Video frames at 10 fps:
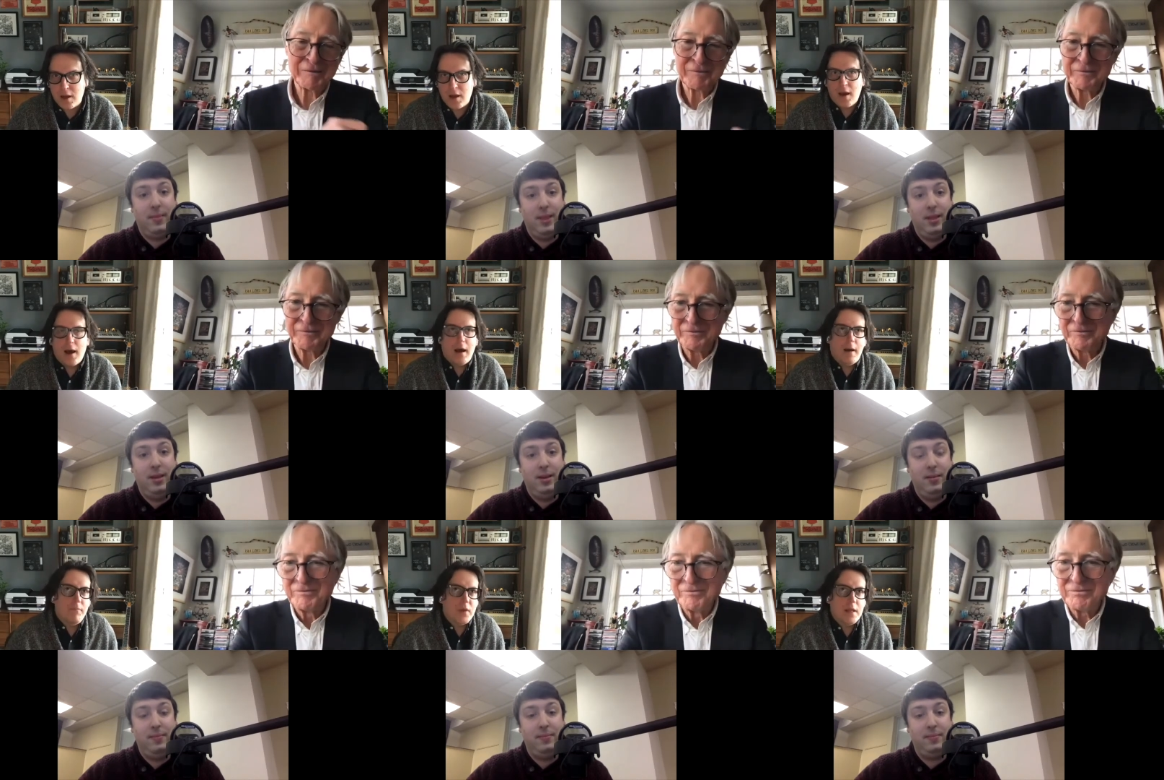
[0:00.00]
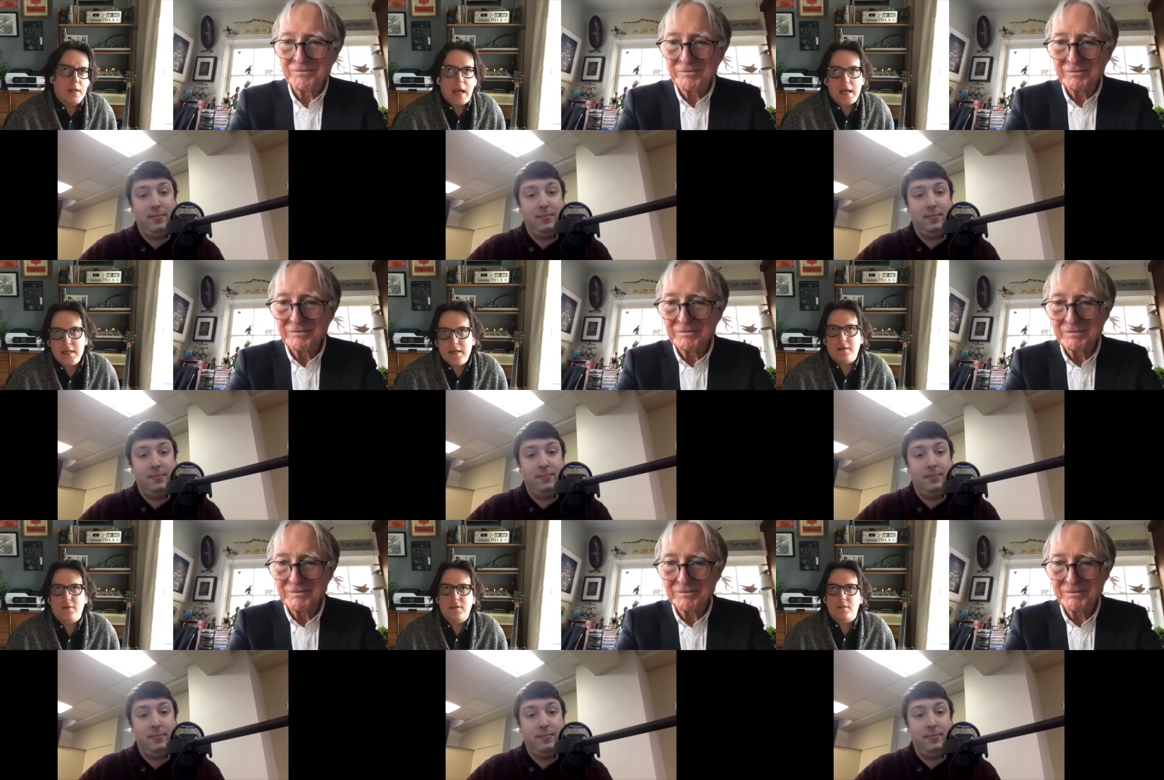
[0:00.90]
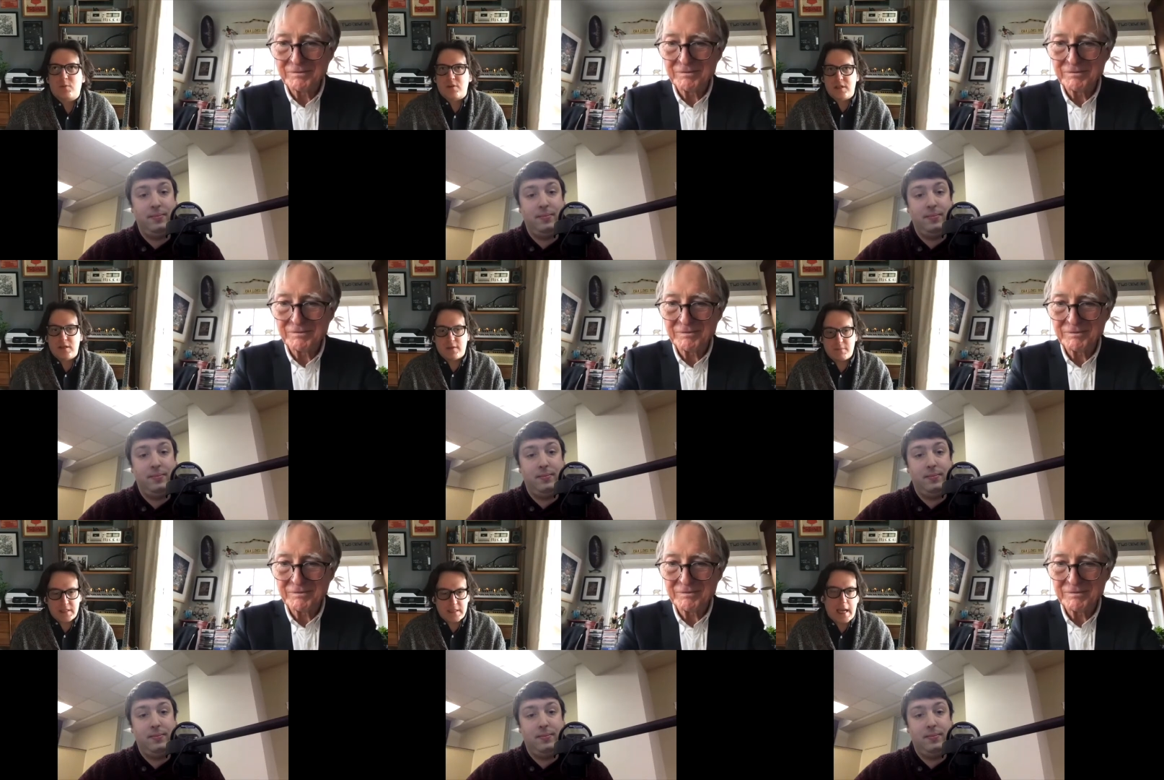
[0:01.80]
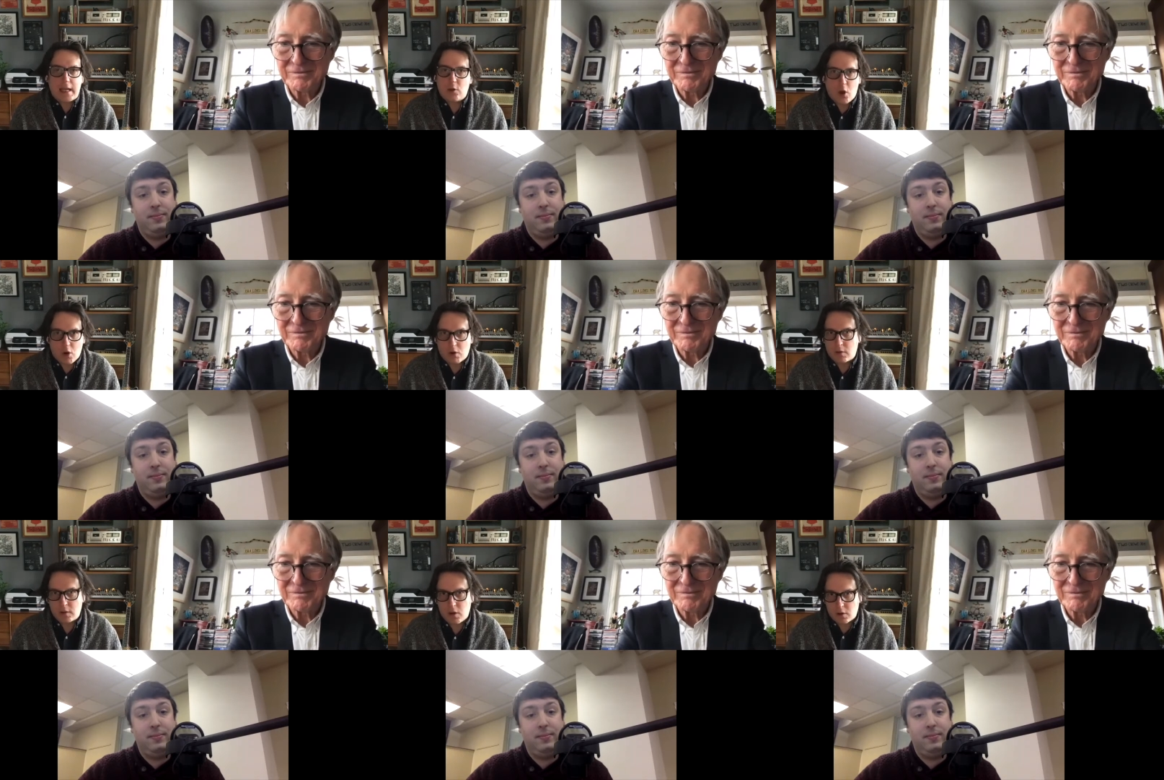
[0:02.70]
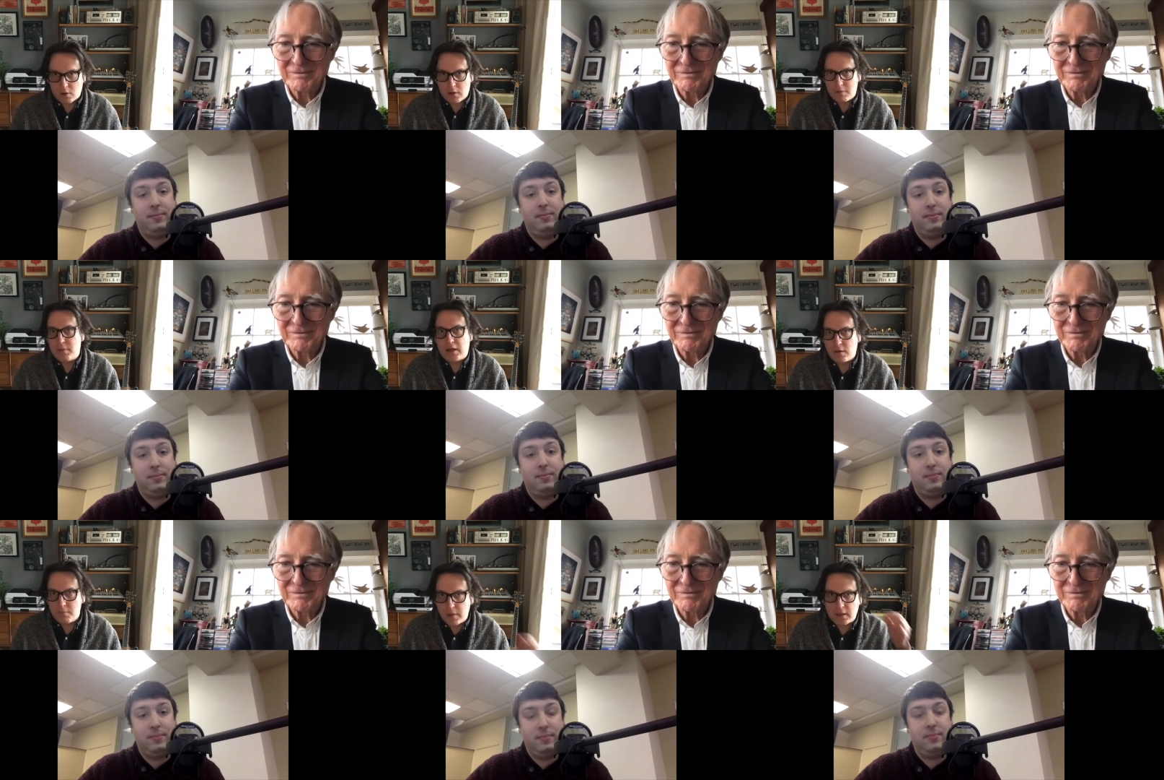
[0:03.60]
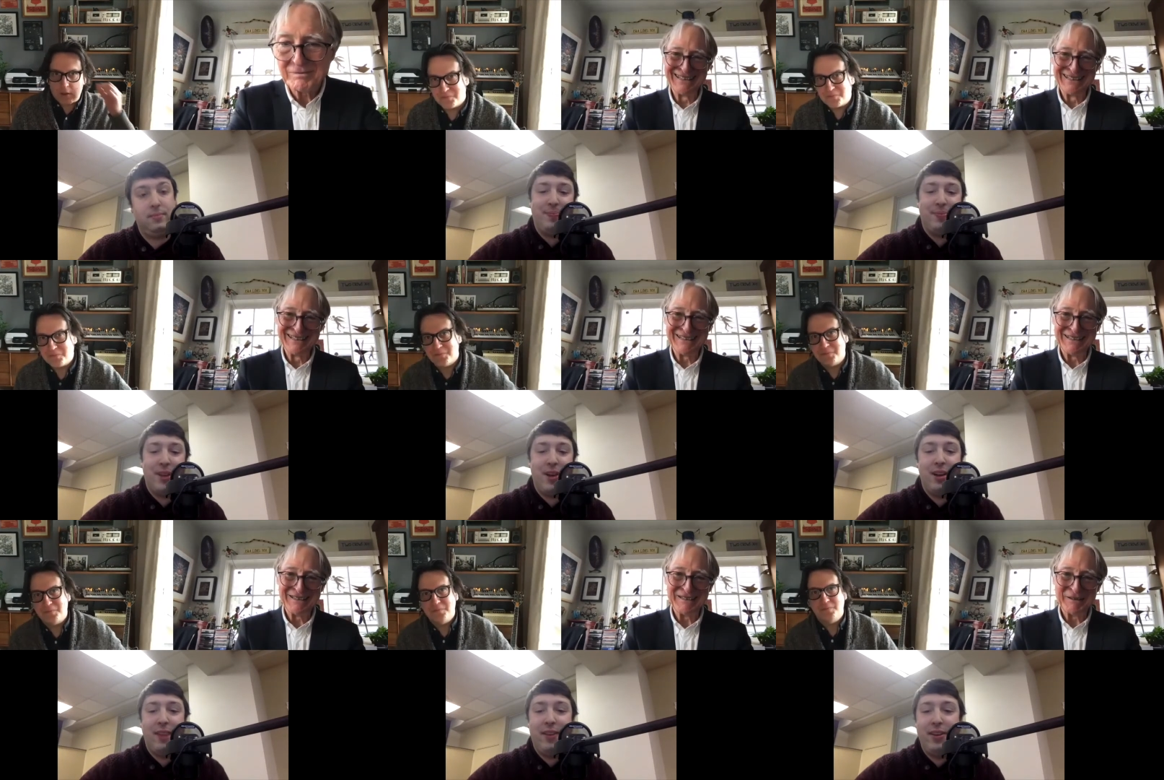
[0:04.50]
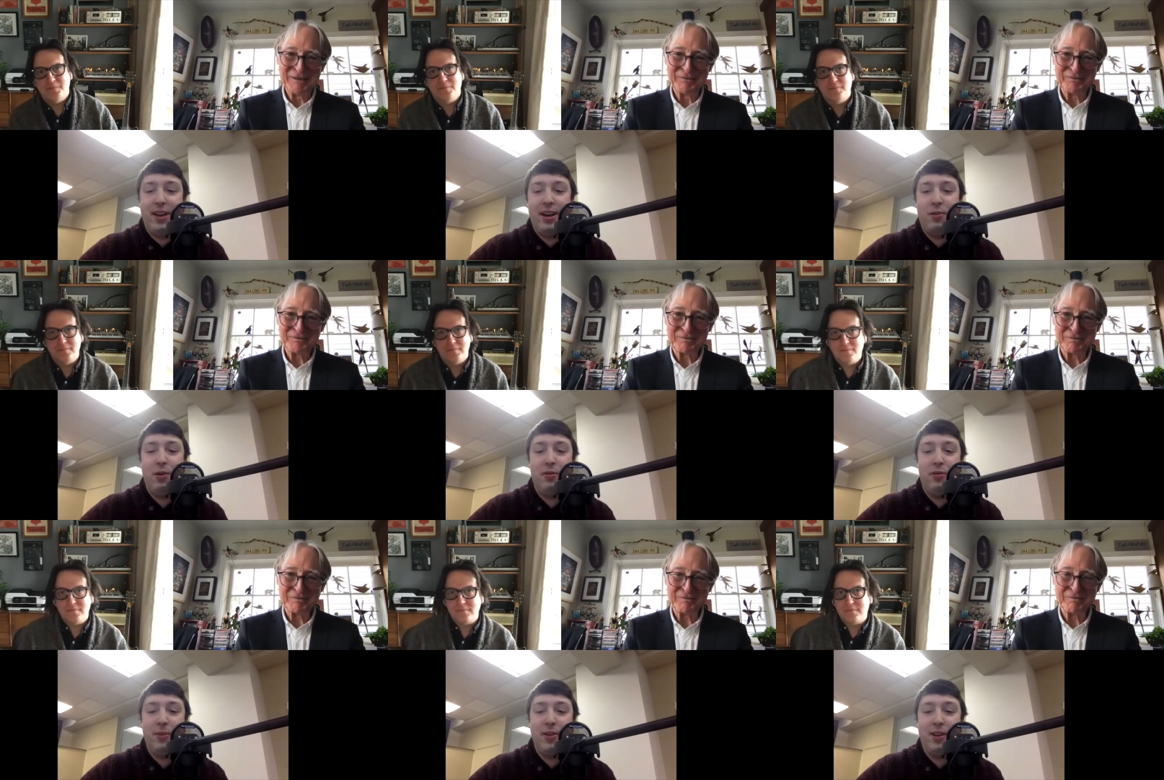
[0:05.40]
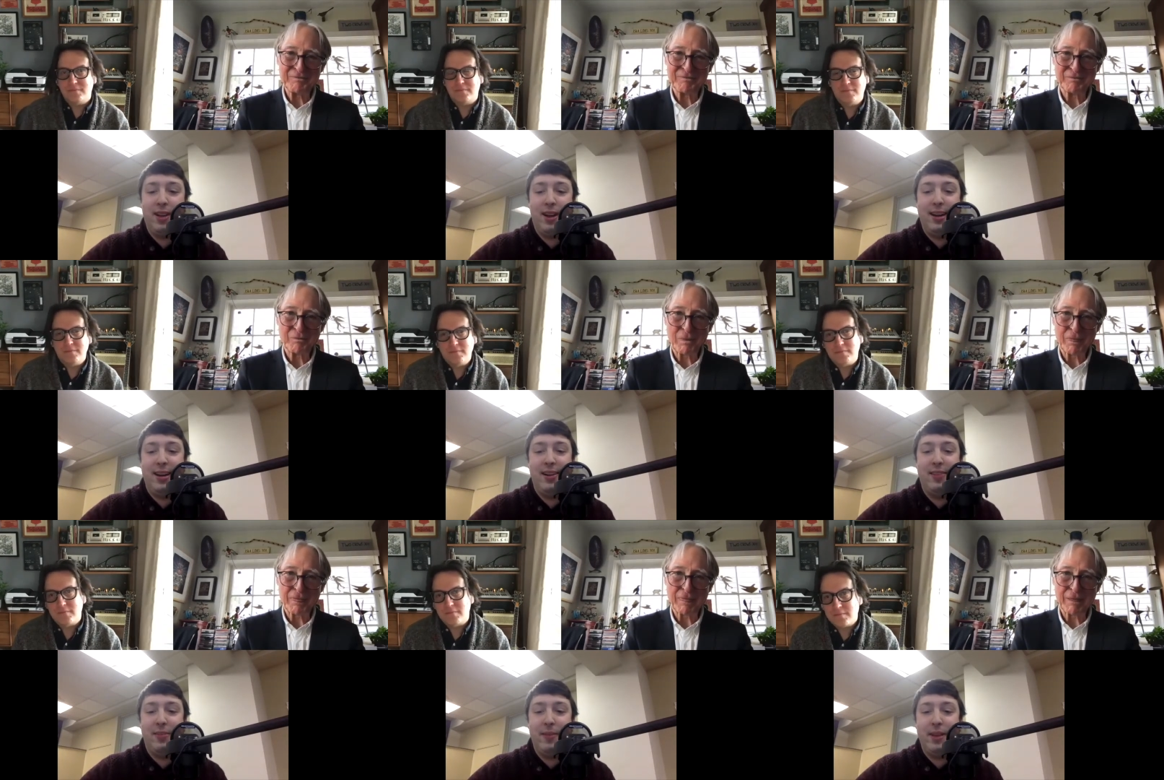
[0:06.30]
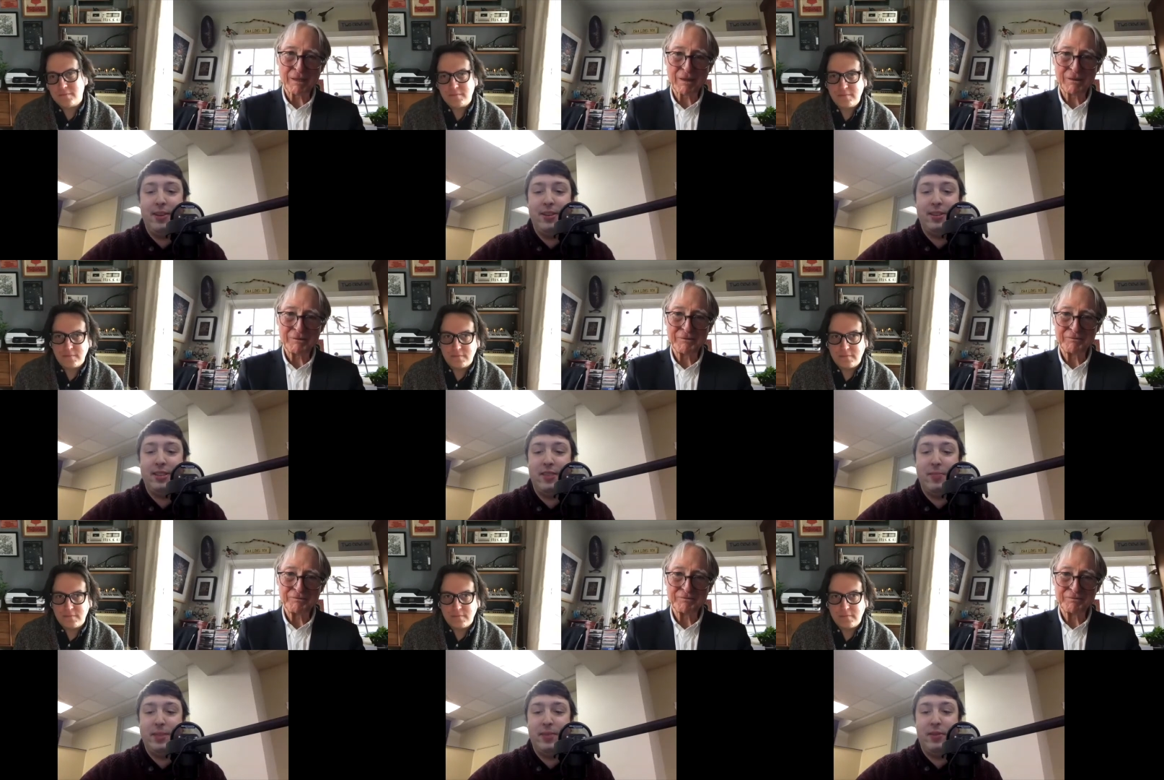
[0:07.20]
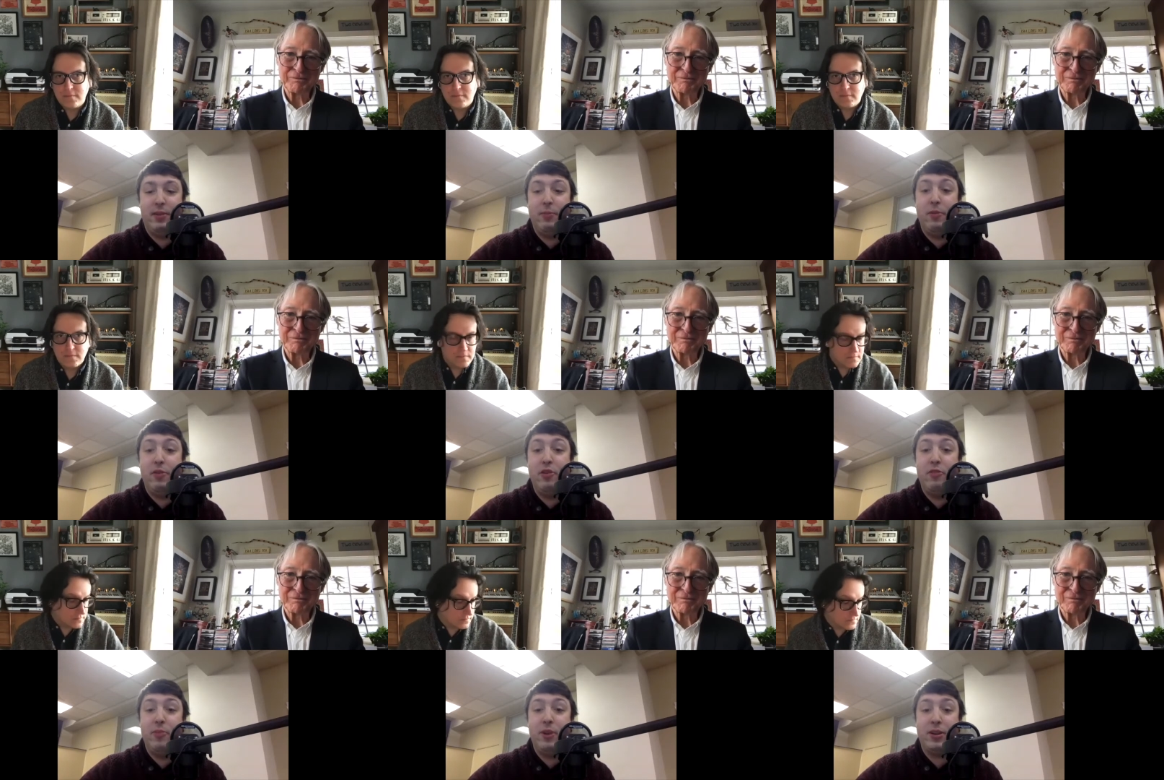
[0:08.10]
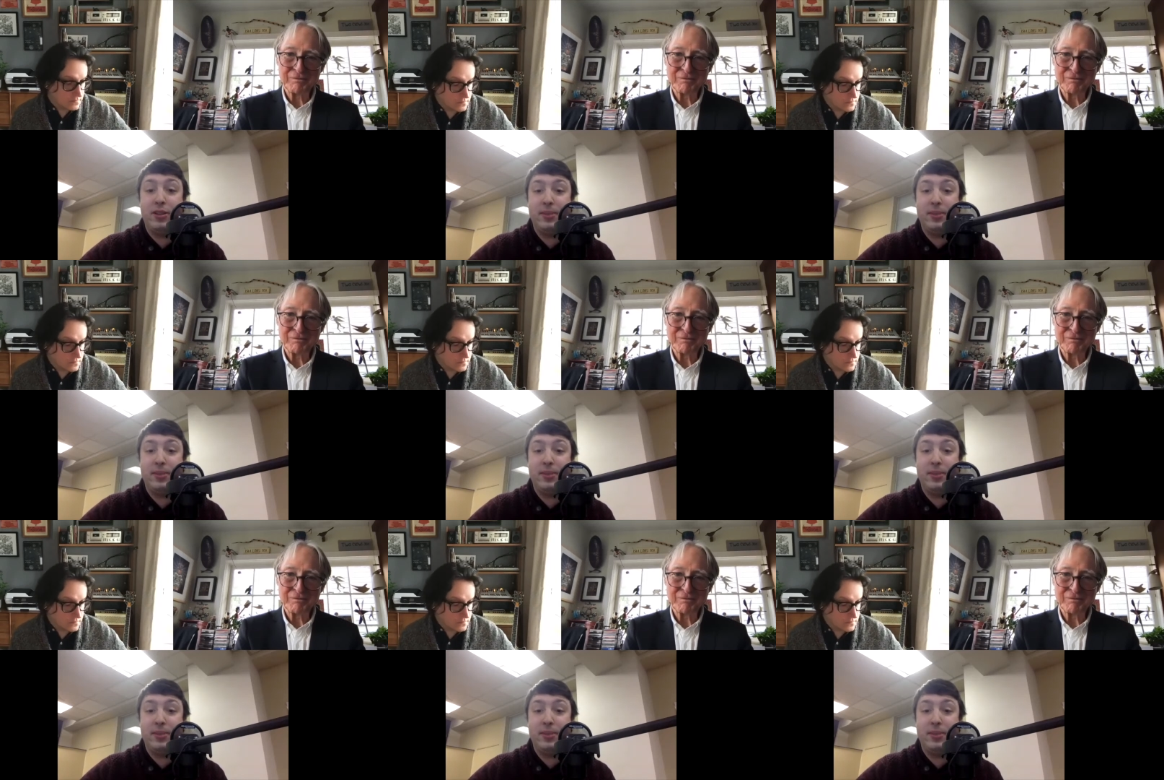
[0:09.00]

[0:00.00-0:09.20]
Speaker 1: Um, the idea, though, is to perceive them as getting longer and longer and bigger and bigger.
Speaker 2: Colin, I found a, a quote from you online here from a 2007 Pacific Rim review of books.